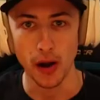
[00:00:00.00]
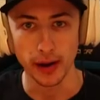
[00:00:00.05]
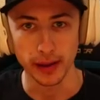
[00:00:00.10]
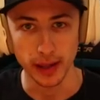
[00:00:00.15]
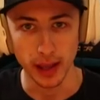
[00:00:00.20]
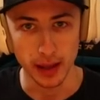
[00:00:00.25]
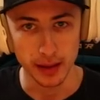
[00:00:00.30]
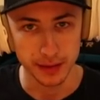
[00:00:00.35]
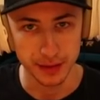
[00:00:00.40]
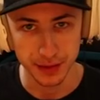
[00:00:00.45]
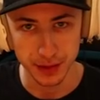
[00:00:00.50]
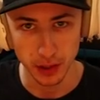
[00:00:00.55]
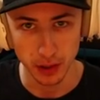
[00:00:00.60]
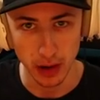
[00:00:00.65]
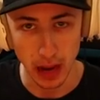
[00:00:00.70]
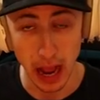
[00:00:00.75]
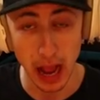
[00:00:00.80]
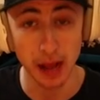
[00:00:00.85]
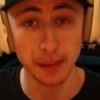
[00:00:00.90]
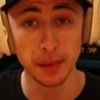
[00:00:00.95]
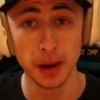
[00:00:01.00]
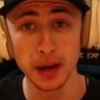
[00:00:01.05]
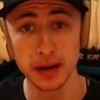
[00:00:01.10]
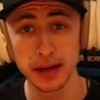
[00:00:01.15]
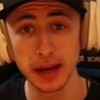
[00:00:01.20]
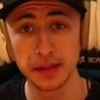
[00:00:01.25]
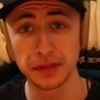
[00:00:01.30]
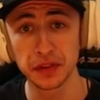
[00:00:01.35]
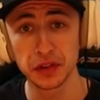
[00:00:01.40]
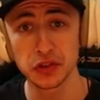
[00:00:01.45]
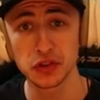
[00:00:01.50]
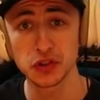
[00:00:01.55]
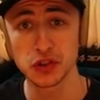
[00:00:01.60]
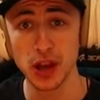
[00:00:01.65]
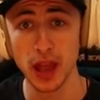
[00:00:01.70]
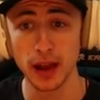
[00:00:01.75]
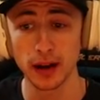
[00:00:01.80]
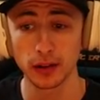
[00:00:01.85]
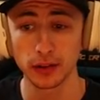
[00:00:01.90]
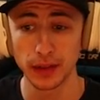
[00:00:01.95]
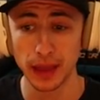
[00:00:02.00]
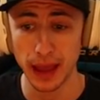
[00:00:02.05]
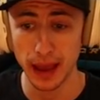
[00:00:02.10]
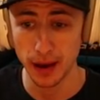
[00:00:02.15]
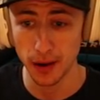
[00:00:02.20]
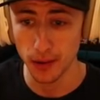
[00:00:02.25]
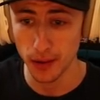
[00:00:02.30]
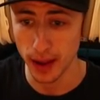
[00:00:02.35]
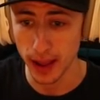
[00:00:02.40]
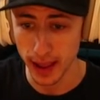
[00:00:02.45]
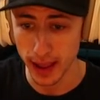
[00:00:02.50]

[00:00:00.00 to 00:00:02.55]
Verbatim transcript: All right, guys, so I'm on Nathan's channel now